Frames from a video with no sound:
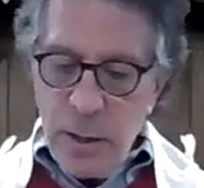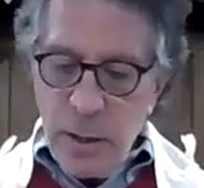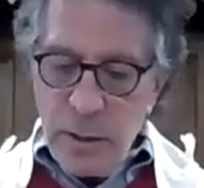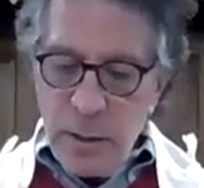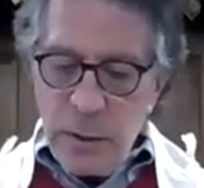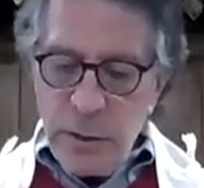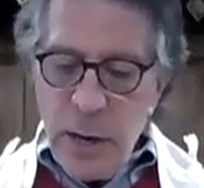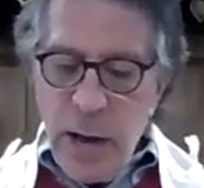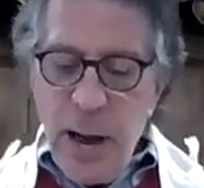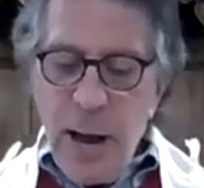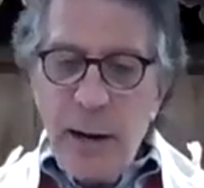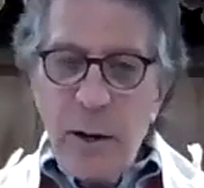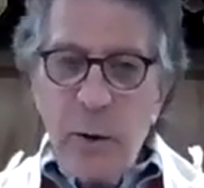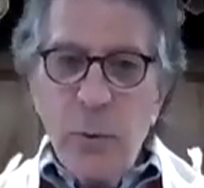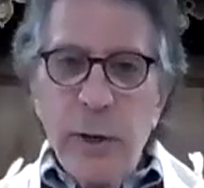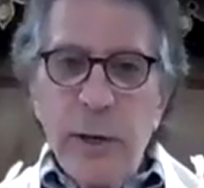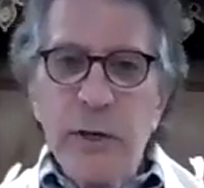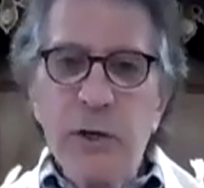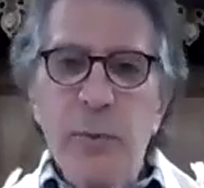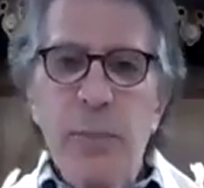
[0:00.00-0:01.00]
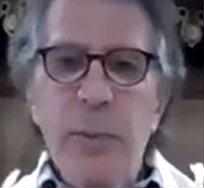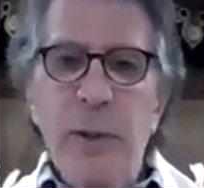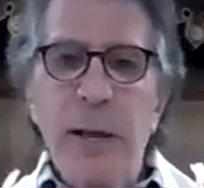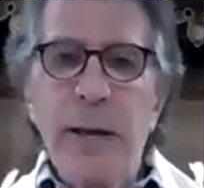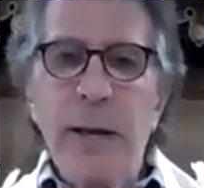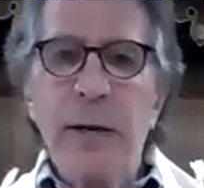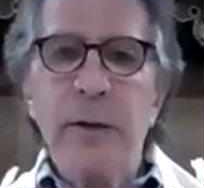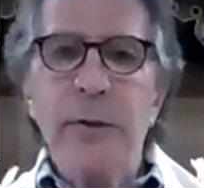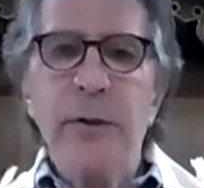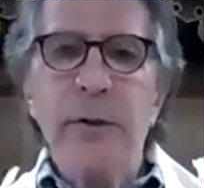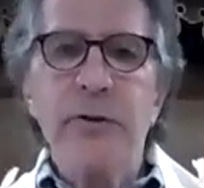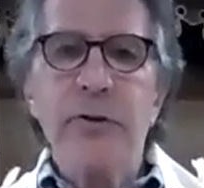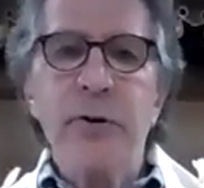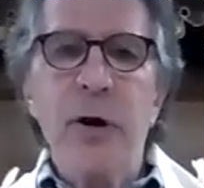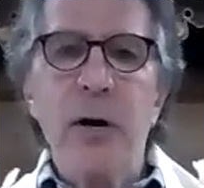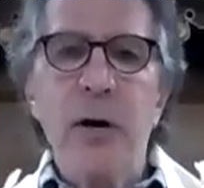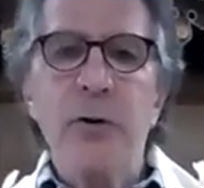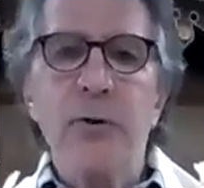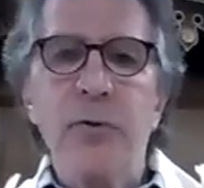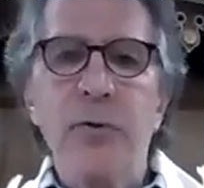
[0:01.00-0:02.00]
So how do we explain in this
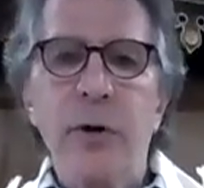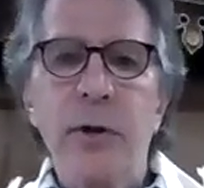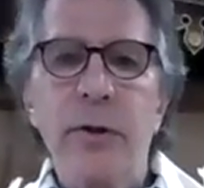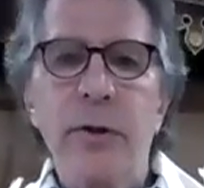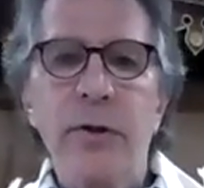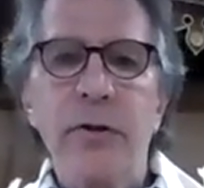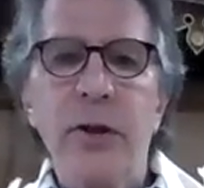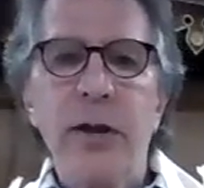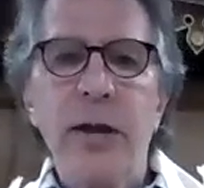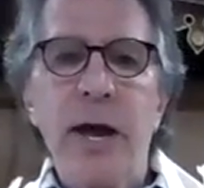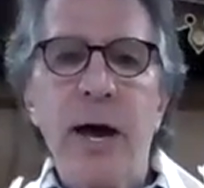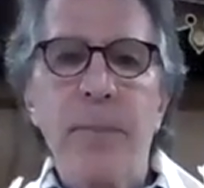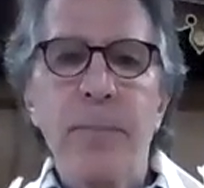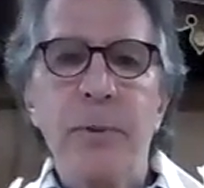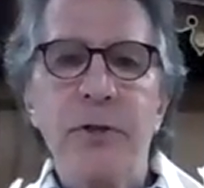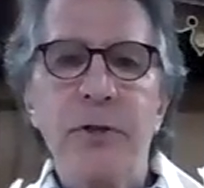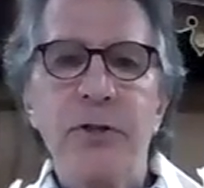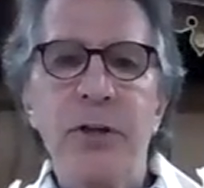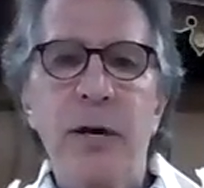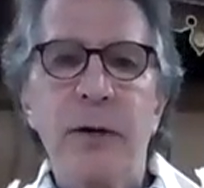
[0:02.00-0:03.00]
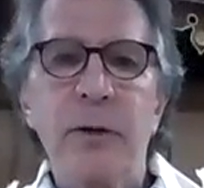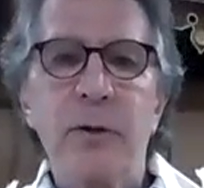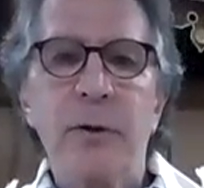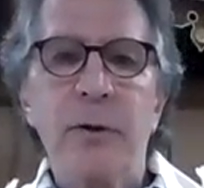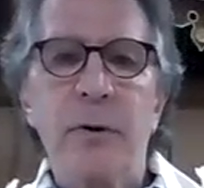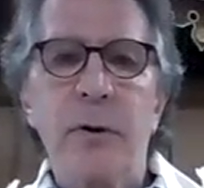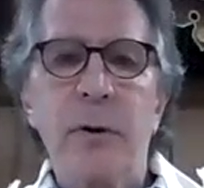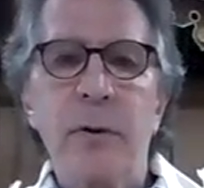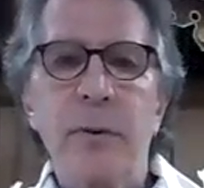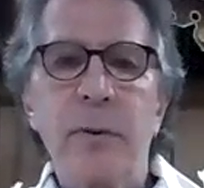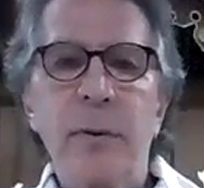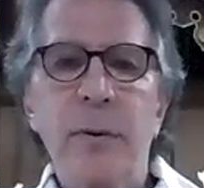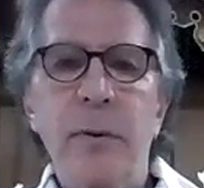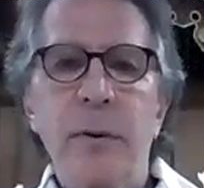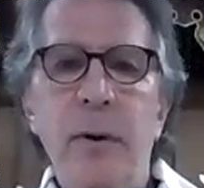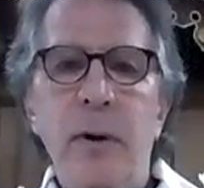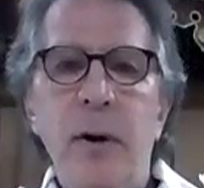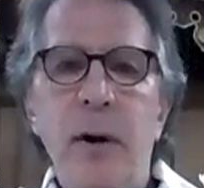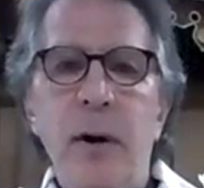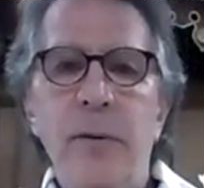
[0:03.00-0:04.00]
country that the epicenter
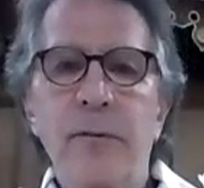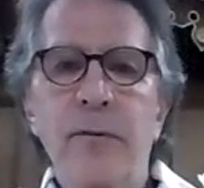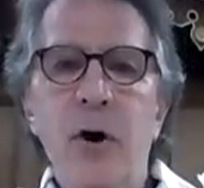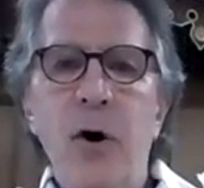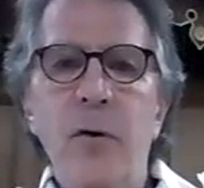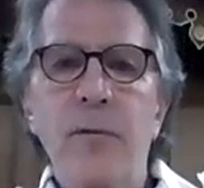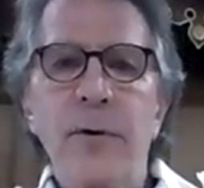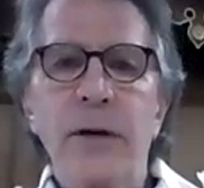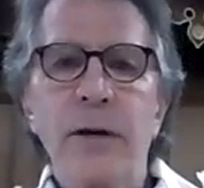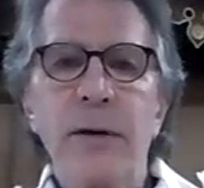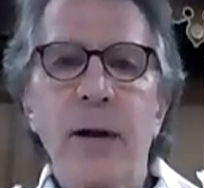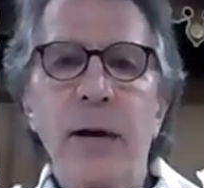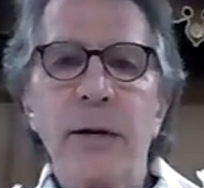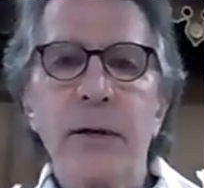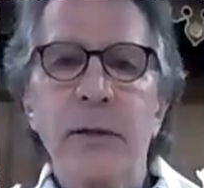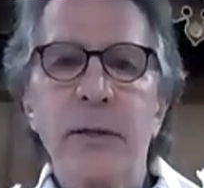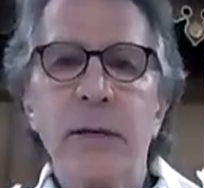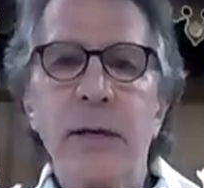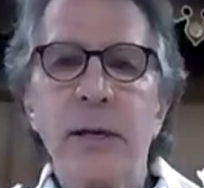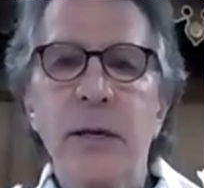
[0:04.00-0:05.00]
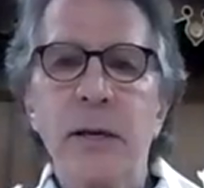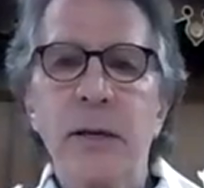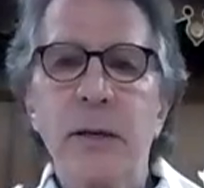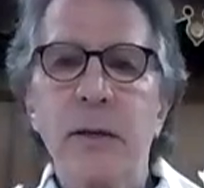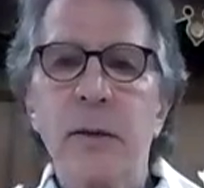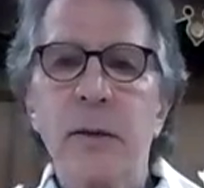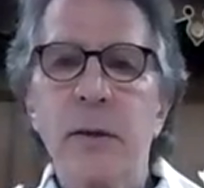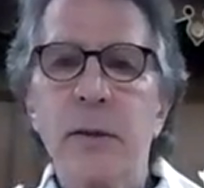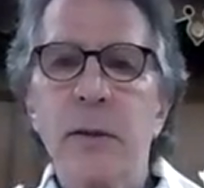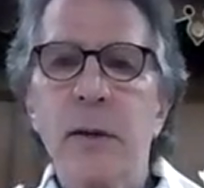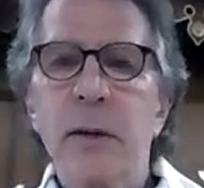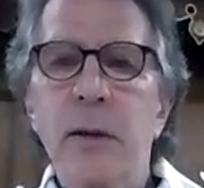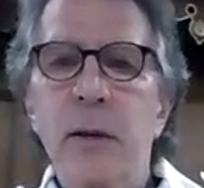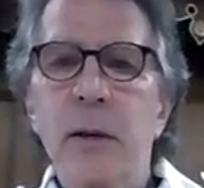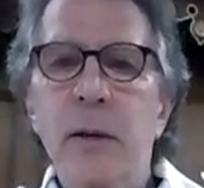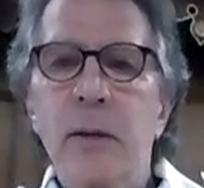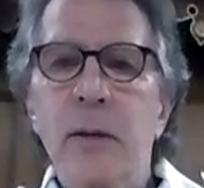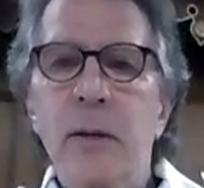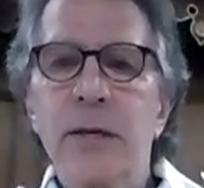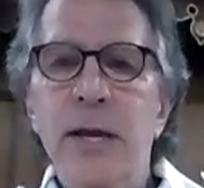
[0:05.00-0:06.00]
of COVID-19
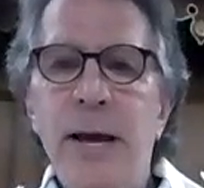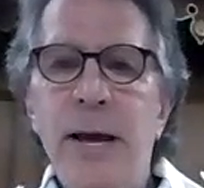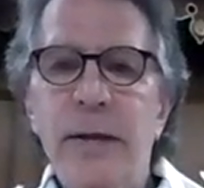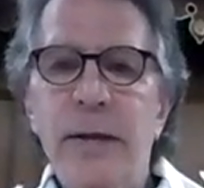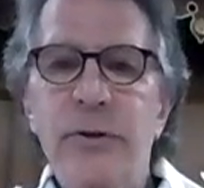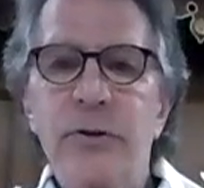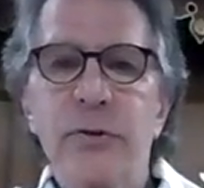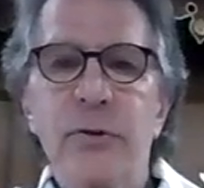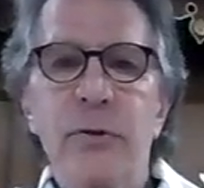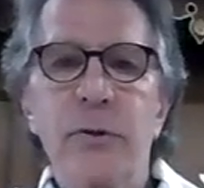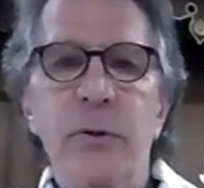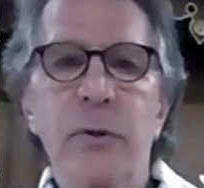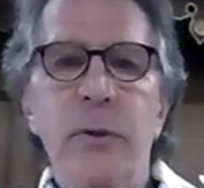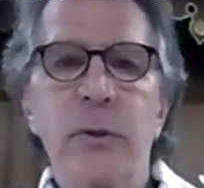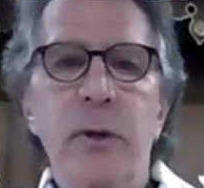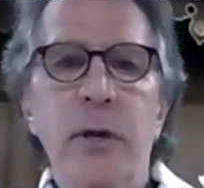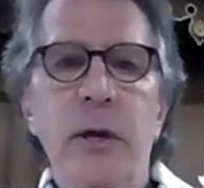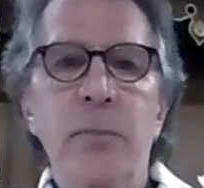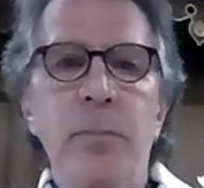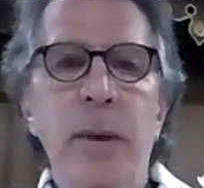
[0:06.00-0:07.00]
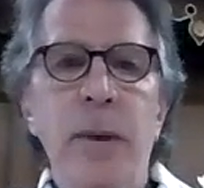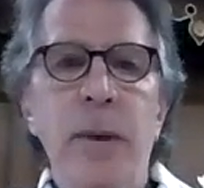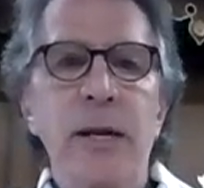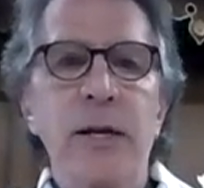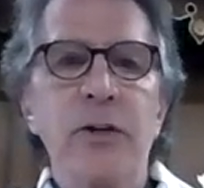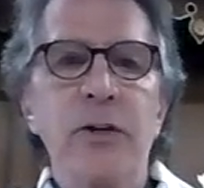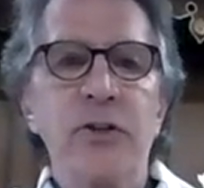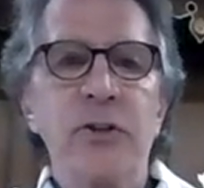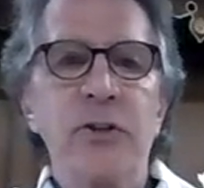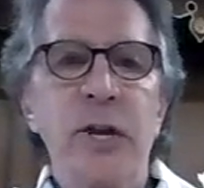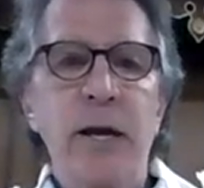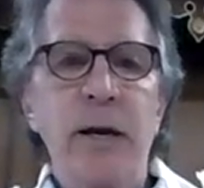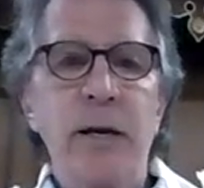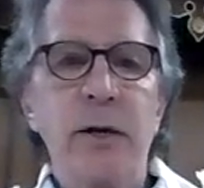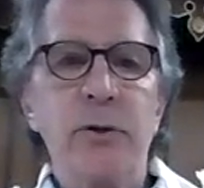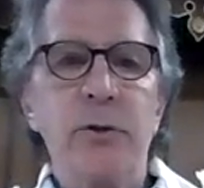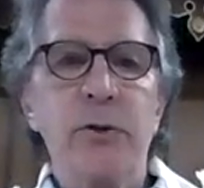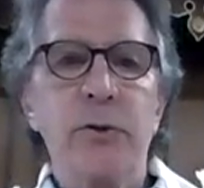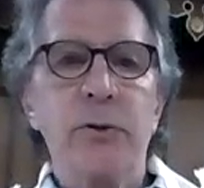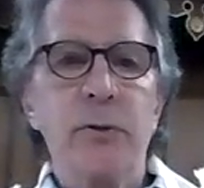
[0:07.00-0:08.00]
deaths in many
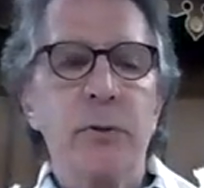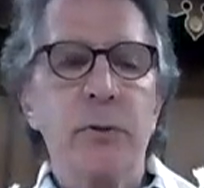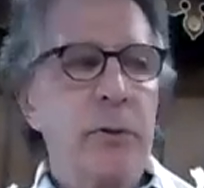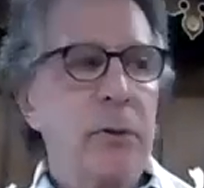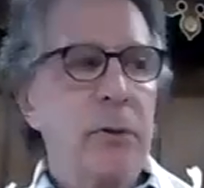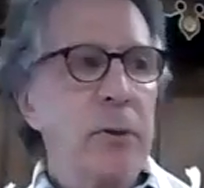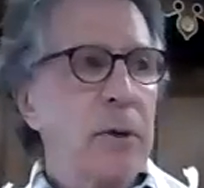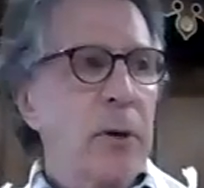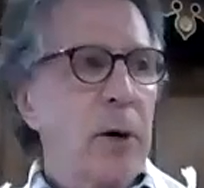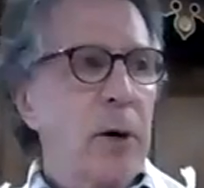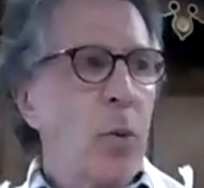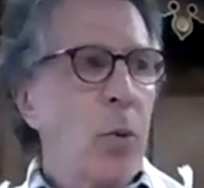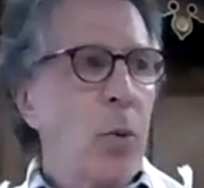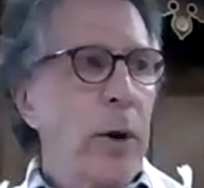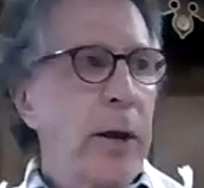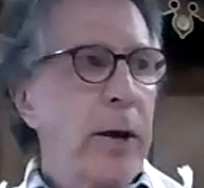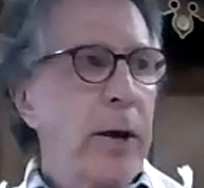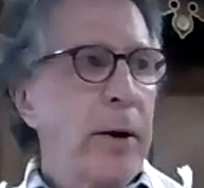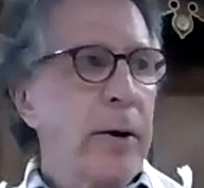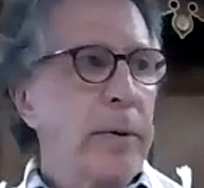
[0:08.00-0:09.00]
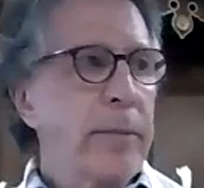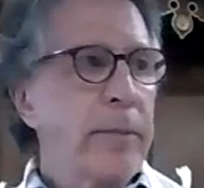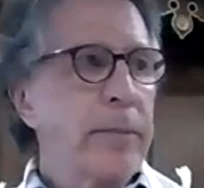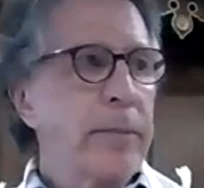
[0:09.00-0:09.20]
states are where?